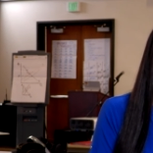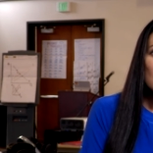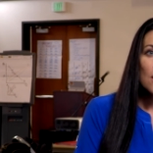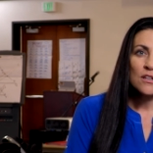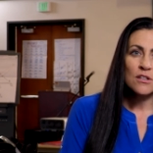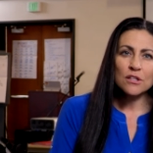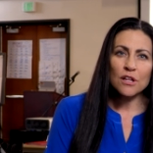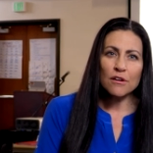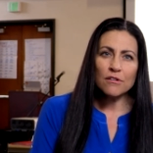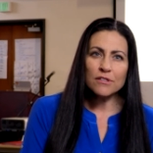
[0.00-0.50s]

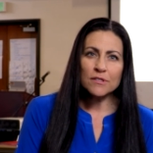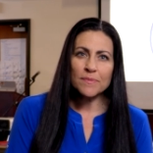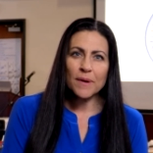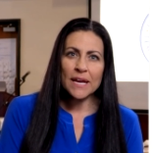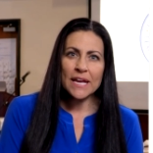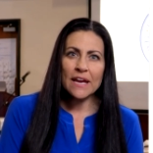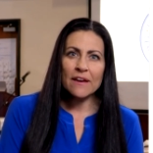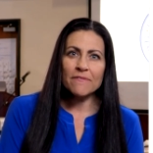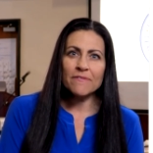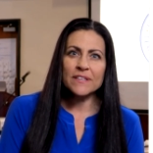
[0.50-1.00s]
Close by
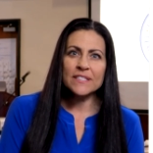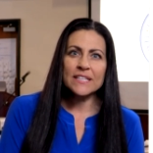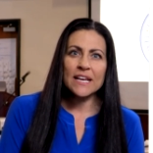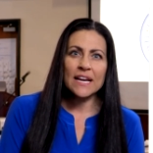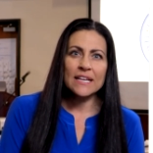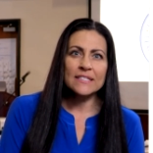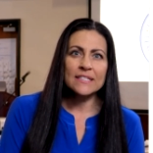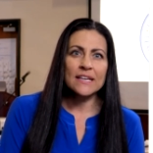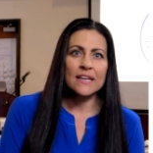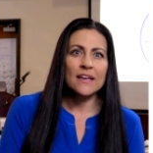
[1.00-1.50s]

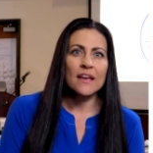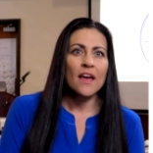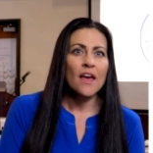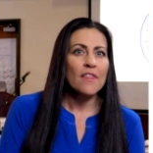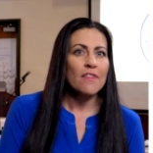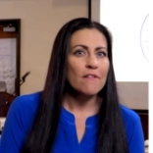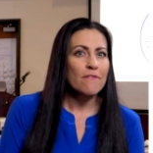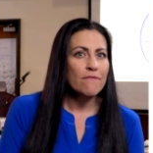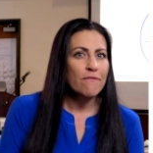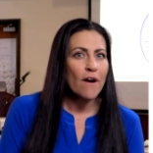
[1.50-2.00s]
emphasizing
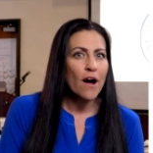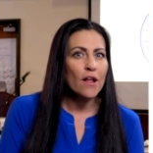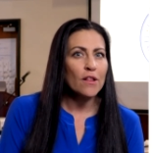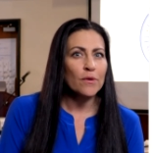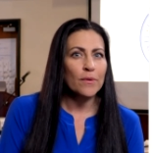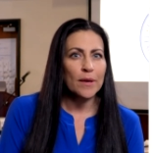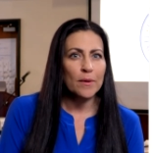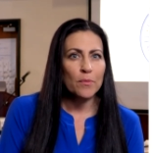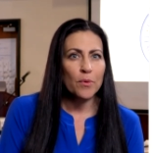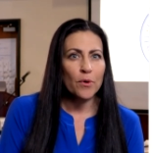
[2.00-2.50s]
the
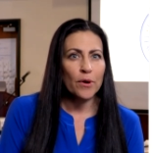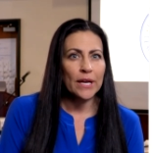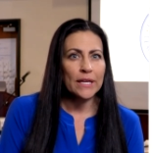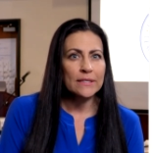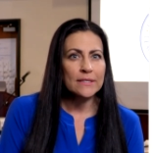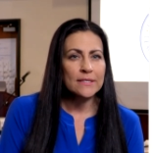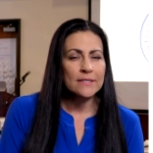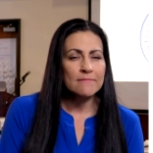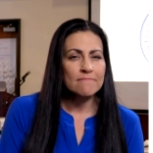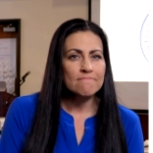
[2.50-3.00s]
following
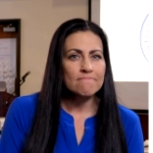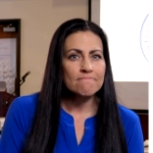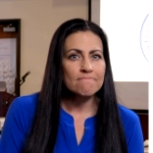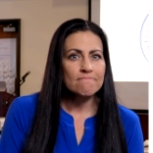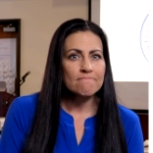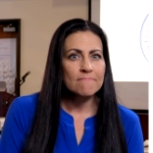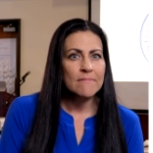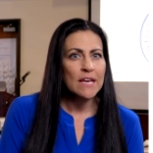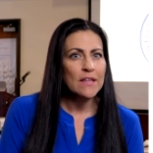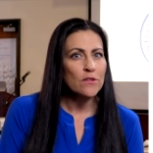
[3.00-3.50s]
points.
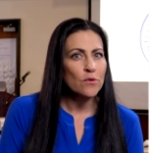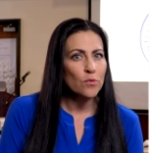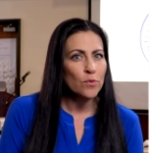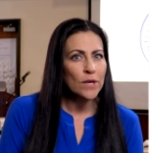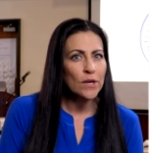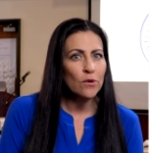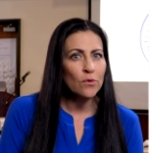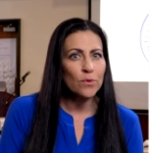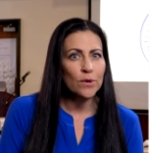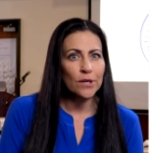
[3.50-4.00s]
In the
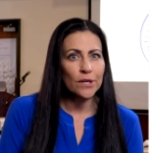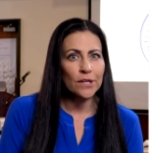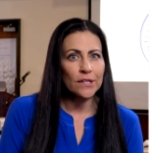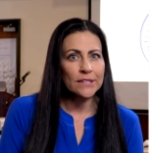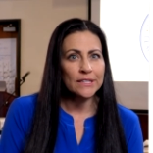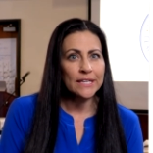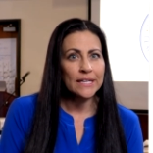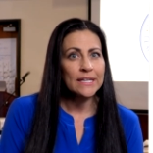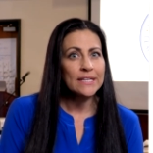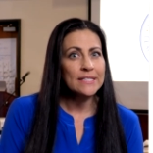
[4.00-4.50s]
real
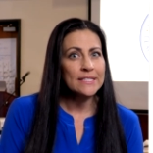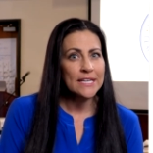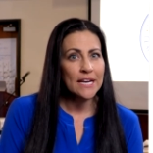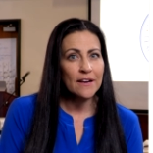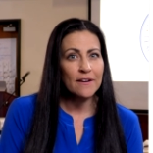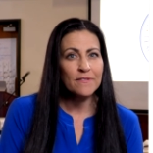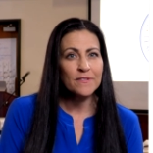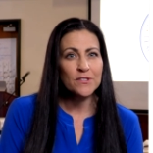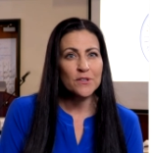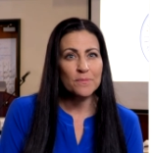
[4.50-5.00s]
world,
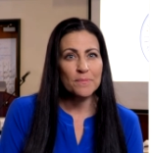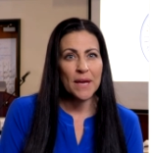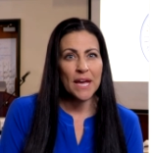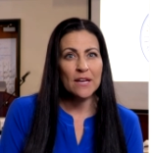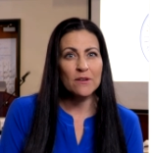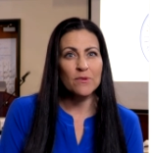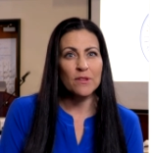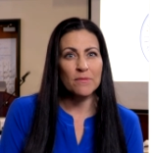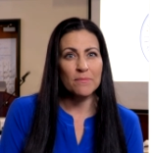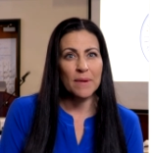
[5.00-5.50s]
tariffs are
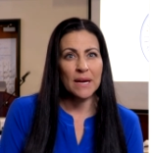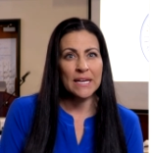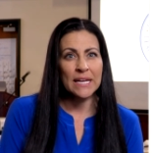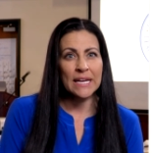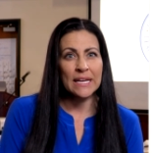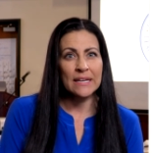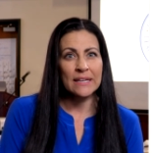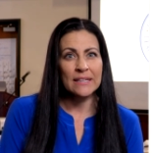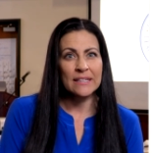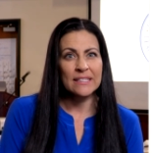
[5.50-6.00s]
paid with
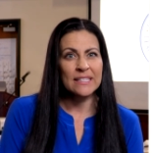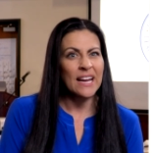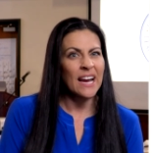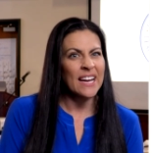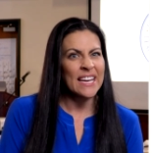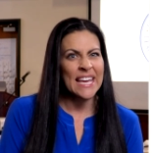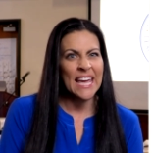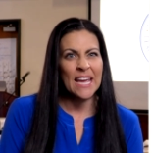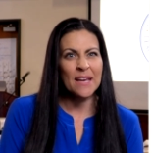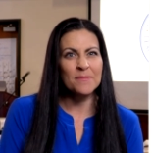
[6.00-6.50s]
money,
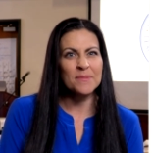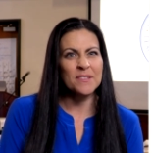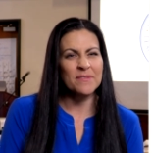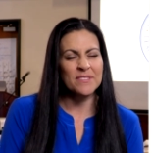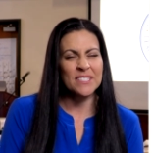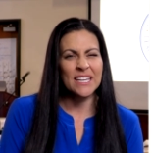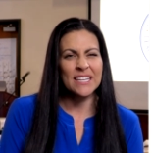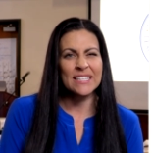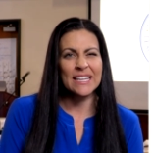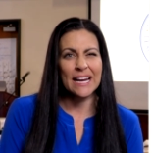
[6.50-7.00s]
not games of
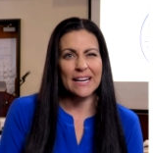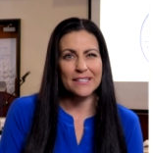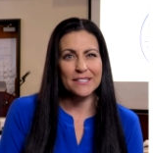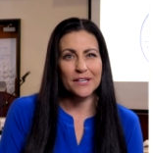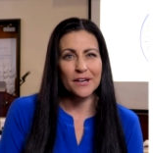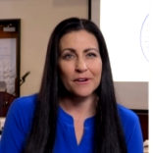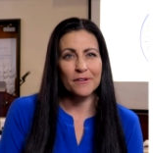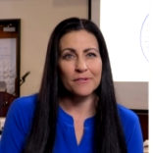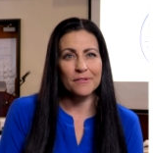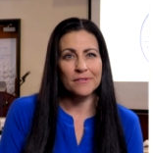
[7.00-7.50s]

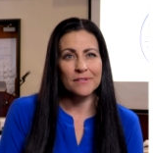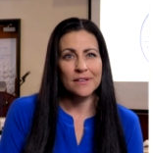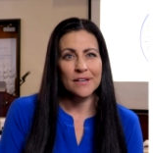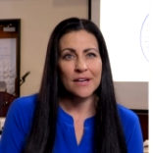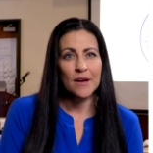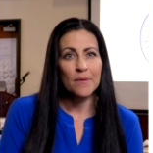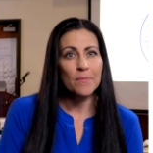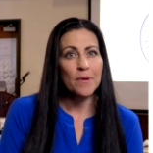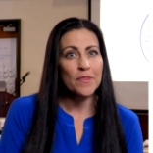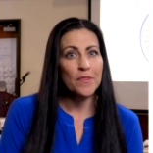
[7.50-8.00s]
tic-tac-toe,
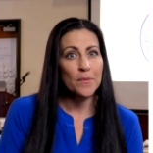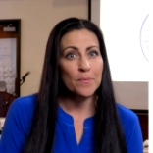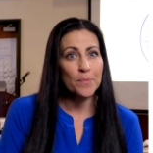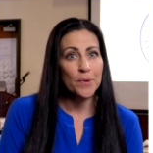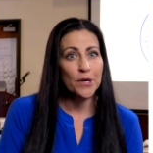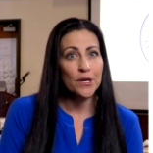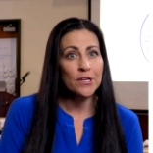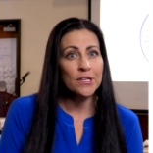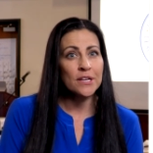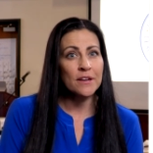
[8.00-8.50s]
but the
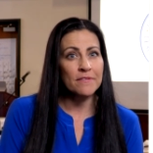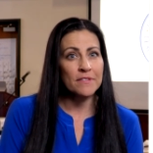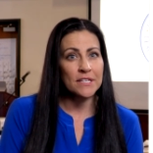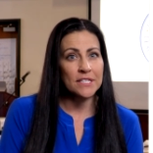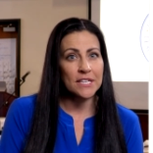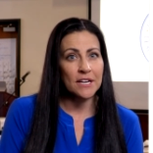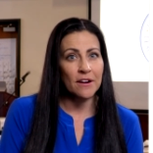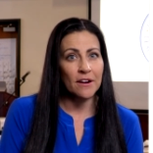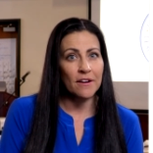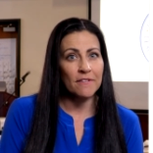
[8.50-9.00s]
burden of the
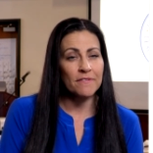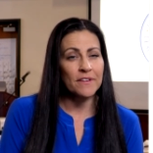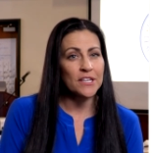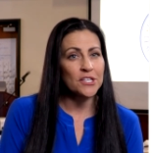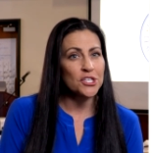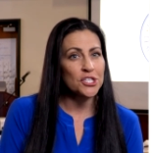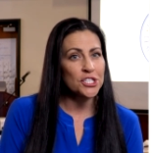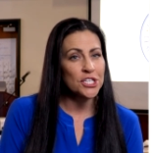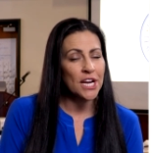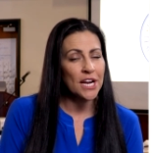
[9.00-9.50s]
tariff is
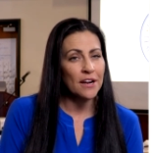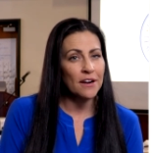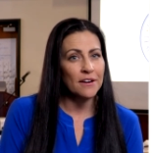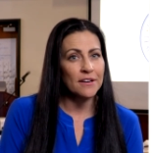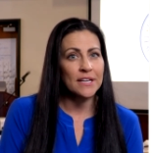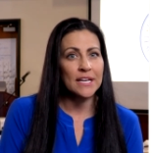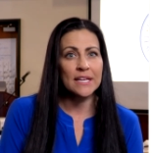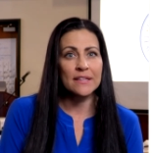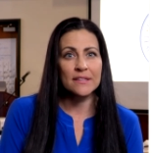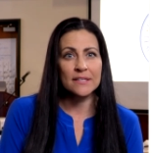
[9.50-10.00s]

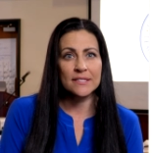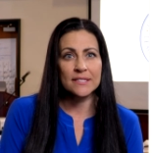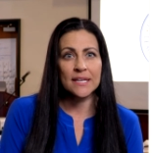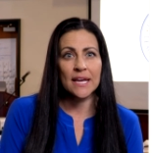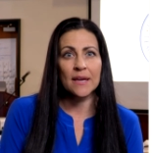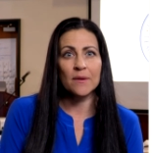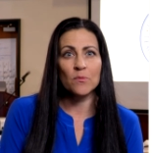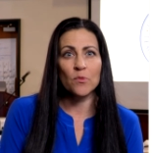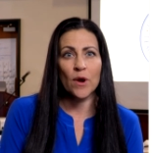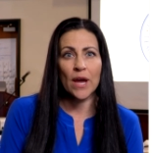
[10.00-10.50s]
shared in the
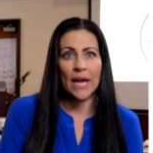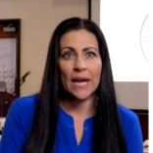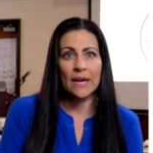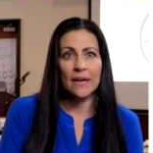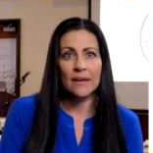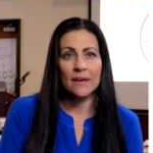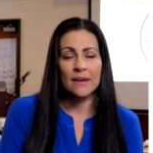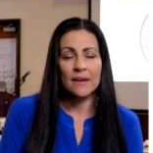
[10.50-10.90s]
same way.